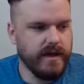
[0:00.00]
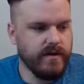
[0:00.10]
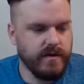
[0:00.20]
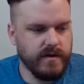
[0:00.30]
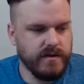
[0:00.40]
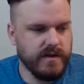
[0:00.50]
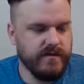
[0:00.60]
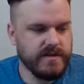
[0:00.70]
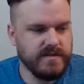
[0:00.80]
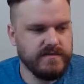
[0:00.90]
I know their
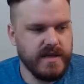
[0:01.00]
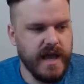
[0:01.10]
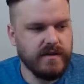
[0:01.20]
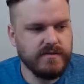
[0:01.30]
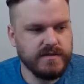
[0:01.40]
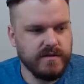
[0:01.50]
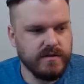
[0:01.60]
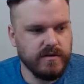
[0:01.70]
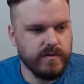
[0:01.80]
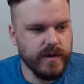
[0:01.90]
defensive tackles are a
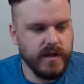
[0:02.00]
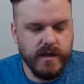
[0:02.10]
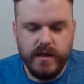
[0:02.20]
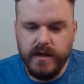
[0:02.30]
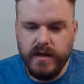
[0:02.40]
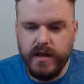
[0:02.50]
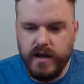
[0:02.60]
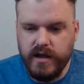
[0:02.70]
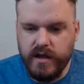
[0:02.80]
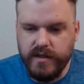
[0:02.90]
little bit
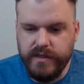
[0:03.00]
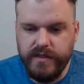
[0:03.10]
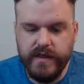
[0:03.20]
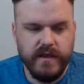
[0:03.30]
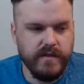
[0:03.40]
thin.